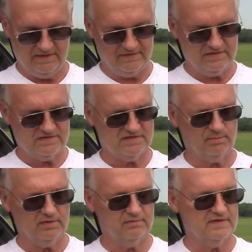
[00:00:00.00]
This is the
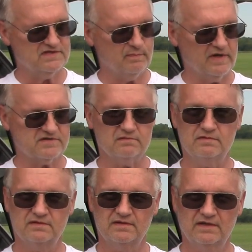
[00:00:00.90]
Blue Ridge
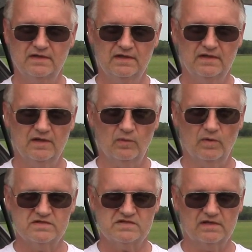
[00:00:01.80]
Special,
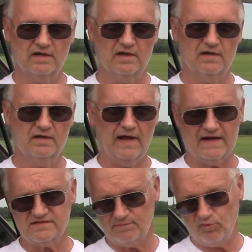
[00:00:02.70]
which uh,
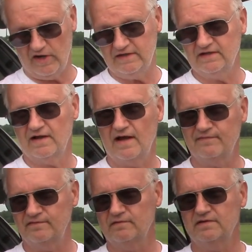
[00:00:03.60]
actually Braden and I
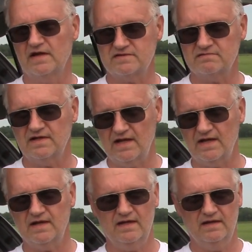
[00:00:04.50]
flew
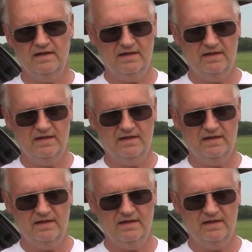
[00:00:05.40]
yesterday.